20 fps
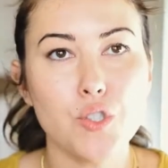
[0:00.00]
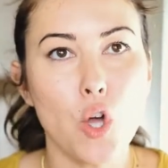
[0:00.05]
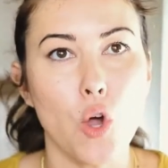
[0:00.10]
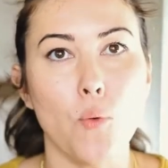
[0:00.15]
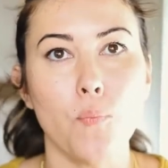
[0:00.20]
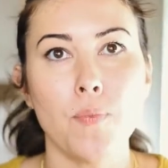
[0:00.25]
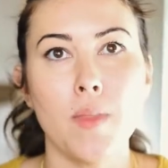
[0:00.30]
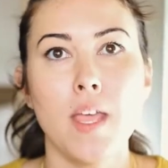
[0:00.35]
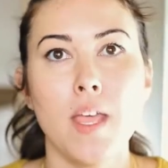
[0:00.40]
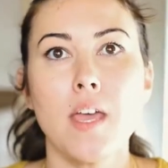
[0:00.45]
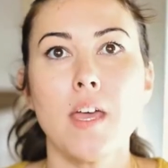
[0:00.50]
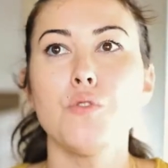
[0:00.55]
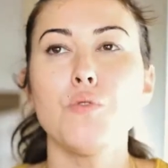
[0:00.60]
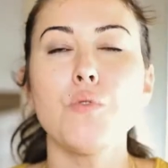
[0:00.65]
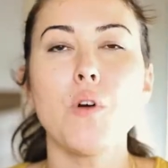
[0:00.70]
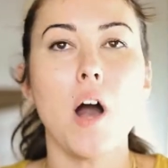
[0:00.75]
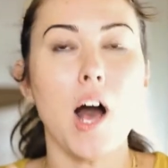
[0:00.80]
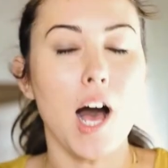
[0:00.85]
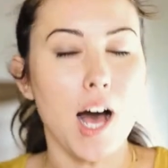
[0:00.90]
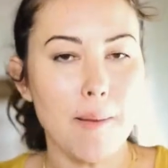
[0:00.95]
So
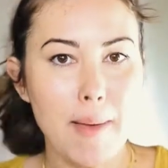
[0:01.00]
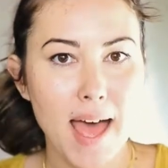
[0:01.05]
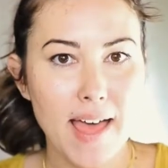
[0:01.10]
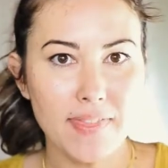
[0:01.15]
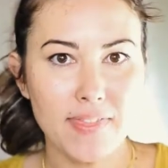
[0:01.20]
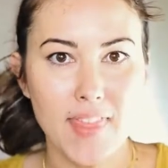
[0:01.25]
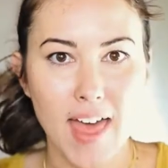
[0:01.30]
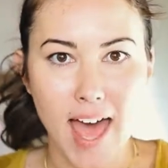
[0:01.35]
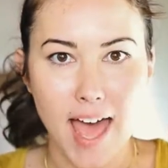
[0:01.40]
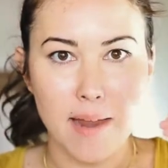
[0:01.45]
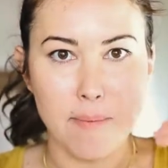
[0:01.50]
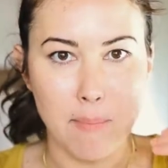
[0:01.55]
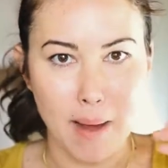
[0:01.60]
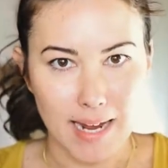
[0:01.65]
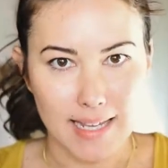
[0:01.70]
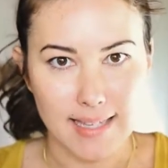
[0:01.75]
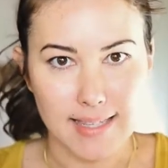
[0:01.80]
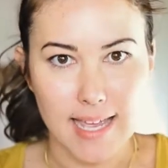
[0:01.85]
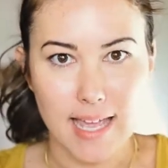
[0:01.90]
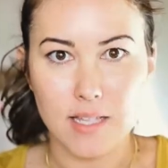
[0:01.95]
to combat that
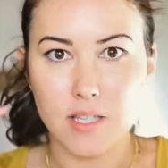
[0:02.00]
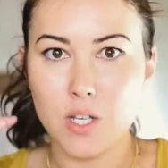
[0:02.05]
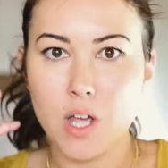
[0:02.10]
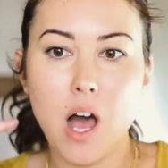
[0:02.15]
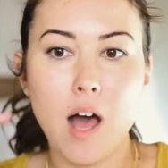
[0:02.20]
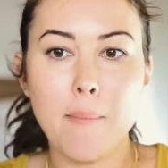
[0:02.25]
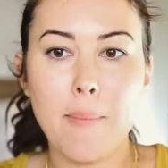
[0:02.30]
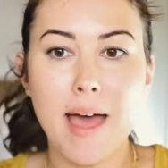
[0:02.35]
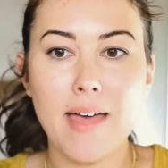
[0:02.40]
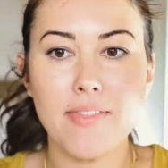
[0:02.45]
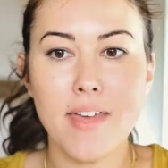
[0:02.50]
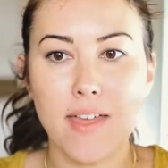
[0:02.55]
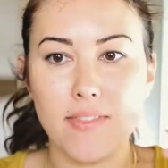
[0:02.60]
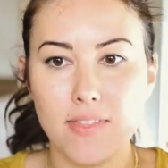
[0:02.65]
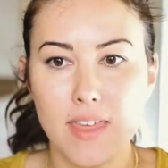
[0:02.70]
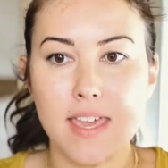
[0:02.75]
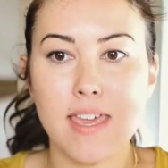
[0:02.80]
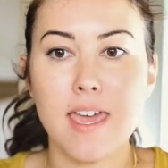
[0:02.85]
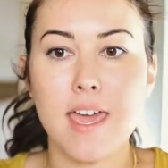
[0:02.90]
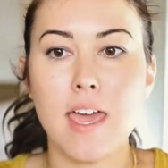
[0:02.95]
mindset and to combat
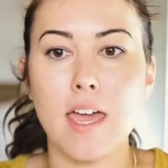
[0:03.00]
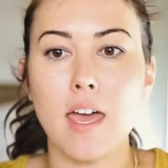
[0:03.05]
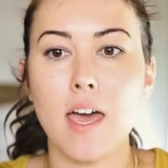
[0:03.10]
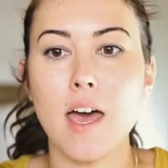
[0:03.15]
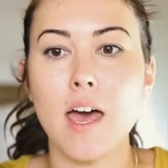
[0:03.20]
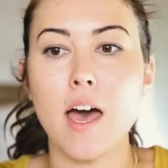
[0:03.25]
that thinking,